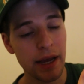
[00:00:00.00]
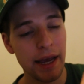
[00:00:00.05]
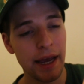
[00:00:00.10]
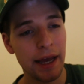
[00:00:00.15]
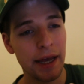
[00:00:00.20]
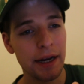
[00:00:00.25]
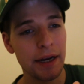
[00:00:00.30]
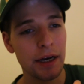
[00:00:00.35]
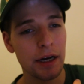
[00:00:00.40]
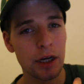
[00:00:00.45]

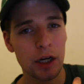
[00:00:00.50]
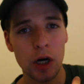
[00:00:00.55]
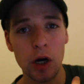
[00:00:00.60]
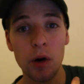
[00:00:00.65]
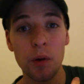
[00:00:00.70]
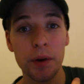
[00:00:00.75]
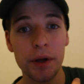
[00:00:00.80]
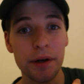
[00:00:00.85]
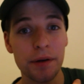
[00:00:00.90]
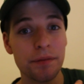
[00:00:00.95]
and uh,
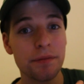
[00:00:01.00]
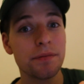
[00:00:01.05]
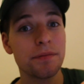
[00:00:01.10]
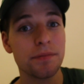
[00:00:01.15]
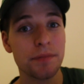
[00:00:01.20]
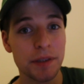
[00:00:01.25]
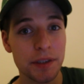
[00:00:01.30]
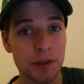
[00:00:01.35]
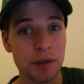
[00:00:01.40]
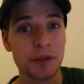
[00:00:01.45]
Cohen.
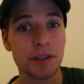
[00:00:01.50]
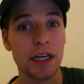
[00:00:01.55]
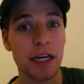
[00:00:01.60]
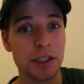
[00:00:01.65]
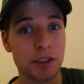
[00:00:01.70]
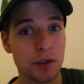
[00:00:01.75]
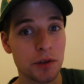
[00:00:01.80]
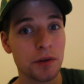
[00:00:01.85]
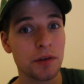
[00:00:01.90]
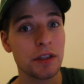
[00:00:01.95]
Those
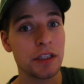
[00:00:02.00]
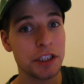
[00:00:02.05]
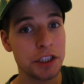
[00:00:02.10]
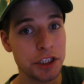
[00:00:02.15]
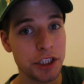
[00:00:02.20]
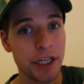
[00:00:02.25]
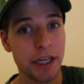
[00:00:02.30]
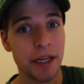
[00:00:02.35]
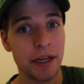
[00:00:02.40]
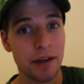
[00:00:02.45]
guys are
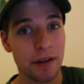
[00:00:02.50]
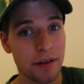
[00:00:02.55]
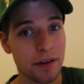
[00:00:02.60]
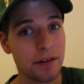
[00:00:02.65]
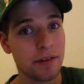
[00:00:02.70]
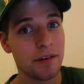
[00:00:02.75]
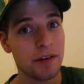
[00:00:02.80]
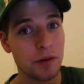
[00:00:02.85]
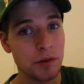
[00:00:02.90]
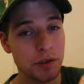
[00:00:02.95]
legit.
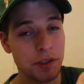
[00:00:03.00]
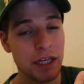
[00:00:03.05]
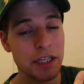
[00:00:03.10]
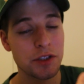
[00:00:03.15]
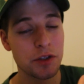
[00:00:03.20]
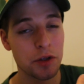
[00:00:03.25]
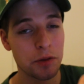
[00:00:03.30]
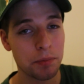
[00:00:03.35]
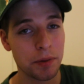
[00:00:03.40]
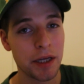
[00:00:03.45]
Those
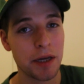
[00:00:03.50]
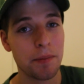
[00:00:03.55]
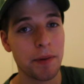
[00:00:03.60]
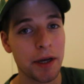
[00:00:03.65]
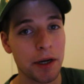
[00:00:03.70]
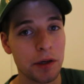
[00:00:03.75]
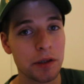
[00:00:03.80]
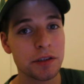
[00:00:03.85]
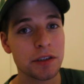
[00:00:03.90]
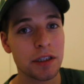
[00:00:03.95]
guys are the
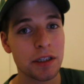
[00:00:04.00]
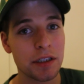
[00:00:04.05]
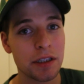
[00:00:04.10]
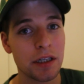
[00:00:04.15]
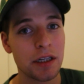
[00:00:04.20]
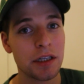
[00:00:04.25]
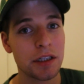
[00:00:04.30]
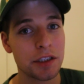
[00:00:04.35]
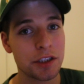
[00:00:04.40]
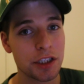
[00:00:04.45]
playmakers on
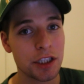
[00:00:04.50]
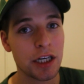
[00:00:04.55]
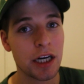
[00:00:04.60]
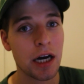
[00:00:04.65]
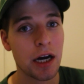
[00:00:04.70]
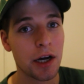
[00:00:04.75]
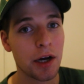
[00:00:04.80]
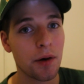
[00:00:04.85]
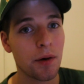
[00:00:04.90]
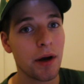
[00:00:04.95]
uh,
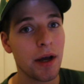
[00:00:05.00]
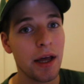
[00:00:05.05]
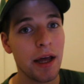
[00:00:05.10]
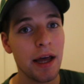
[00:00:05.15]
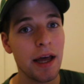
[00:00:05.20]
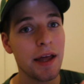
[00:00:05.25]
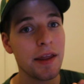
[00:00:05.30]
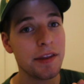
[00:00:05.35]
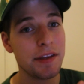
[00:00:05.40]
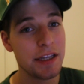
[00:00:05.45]
Chicago.
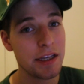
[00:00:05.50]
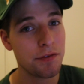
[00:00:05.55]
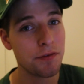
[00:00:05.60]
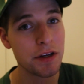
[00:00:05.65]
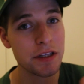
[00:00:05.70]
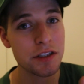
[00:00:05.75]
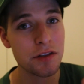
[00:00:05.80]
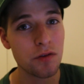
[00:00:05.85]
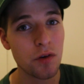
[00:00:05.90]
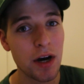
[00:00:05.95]

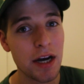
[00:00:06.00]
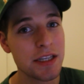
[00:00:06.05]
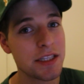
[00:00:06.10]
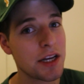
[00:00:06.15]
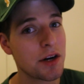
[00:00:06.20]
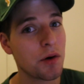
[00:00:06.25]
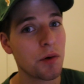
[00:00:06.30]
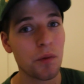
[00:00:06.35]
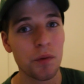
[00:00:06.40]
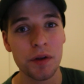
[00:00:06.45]
Defensive wise,
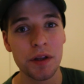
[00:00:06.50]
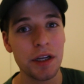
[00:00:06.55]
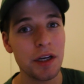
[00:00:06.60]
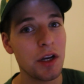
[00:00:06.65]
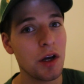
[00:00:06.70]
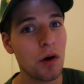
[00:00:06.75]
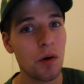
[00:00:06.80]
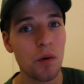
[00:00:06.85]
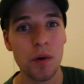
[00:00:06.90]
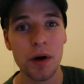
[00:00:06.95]
I don't really
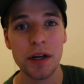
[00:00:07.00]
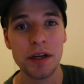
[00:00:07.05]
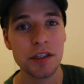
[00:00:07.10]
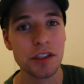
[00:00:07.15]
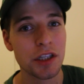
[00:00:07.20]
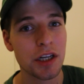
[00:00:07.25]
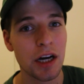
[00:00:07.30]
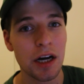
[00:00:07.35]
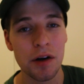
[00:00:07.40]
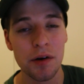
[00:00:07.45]
know what
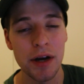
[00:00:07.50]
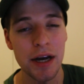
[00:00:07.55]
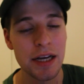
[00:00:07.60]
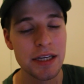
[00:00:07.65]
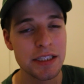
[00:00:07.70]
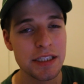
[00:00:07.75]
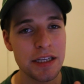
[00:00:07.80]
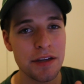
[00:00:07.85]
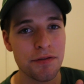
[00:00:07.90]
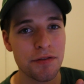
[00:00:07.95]
Chicago
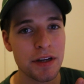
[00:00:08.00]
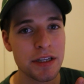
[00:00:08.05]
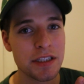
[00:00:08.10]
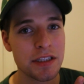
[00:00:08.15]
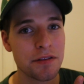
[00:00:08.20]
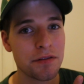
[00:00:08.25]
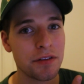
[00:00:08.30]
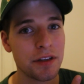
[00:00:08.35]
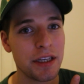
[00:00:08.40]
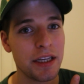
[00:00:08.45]
has
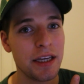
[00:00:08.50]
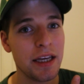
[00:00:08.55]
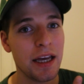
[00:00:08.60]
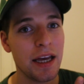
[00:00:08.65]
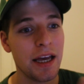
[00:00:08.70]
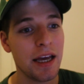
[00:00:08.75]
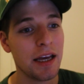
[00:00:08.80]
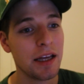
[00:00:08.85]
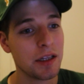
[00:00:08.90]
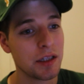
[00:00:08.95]
defensively.
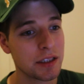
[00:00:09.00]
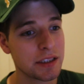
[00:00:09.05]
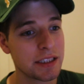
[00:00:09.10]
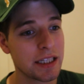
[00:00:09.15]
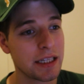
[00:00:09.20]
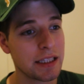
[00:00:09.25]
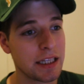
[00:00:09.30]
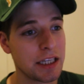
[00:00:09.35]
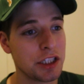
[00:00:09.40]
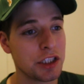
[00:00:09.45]
It looks
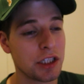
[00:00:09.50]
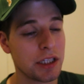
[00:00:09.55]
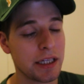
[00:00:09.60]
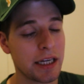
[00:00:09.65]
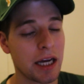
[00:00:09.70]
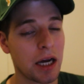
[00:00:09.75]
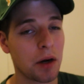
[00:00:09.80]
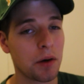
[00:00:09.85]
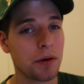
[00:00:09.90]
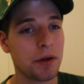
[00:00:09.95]
like they shut
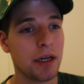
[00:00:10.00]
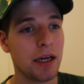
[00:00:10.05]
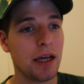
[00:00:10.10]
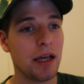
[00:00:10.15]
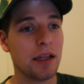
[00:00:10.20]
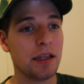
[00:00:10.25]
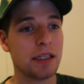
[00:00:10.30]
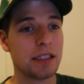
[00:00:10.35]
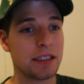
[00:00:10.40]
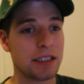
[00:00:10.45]
down
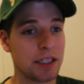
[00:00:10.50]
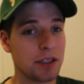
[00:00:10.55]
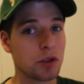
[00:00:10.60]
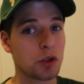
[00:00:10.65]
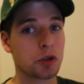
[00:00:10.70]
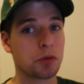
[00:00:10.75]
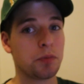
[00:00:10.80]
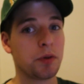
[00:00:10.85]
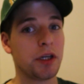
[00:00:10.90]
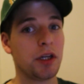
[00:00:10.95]
the
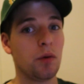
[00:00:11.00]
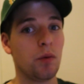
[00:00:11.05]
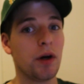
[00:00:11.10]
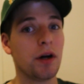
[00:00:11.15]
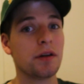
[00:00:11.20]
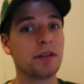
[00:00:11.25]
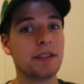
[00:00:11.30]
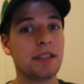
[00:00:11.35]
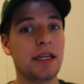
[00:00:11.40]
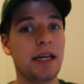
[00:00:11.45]
Steelers pretty
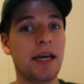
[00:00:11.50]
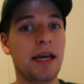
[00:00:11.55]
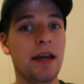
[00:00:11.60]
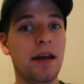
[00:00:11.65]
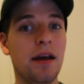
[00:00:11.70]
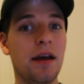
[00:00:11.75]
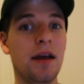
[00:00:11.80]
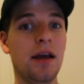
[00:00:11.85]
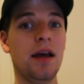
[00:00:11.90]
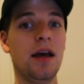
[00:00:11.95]
well today.
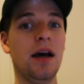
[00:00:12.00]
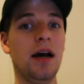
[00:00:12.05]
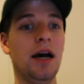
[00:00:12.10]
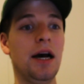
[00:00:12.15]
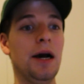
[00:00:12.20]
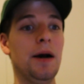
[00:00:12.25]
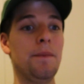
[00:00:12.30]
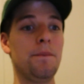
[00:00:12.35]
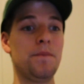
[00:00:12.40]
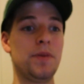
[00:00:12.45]

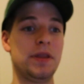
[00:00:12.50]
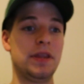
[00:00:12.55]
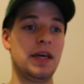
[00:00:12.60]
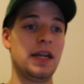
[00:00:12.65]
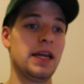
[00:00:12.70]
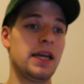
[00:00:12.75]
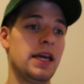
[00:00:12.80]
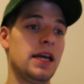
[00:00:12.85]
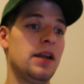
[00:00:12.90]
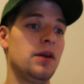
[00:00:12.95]
Um, but then
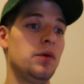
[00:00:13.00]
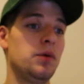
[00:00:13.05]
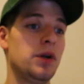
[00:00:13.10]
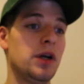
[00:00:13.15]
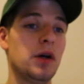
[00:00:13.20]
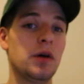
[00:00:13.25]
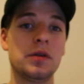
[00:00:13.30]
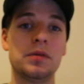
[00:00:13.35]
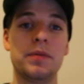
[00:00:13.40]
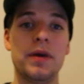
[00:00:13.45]
again, who
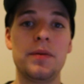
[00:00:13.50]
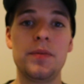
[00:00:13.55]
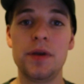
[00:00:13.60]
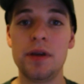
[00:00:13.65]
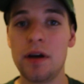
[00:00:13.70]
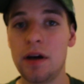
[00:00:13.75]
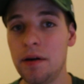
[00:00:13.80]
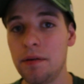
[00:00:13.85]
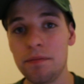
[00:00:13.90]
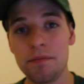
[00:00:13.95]
knows?
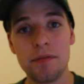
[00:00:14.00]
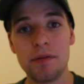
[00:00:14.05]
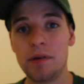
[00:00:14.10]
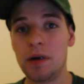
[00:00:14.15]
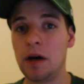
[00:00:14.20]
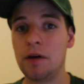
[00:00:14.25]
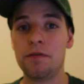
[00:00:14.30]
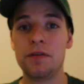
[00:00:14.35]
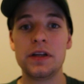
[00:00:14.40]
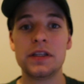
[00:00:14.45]
Maybe uh,
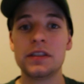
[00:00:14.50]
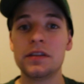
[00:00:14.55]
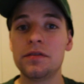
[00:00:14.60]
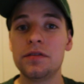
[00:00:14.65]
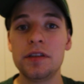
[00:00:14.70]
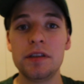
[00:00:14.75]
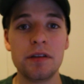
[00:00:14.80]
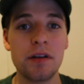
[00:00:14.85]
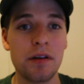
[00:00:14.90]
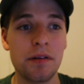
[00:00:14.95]

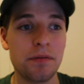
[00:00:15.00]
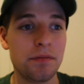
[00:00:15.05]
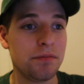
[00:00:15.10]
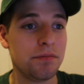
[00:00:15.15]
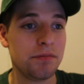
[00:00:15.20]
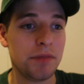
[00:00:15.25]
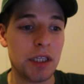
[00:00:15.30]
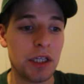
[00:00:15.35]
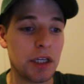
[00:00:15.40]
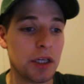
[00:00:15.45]
offensively, uh,
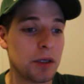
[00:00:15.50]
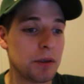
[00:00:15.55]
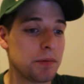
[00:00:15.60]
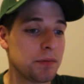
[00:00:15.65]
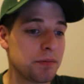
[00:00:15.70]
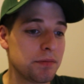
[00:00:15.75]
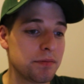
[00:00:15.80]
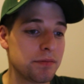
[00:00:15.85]
you know,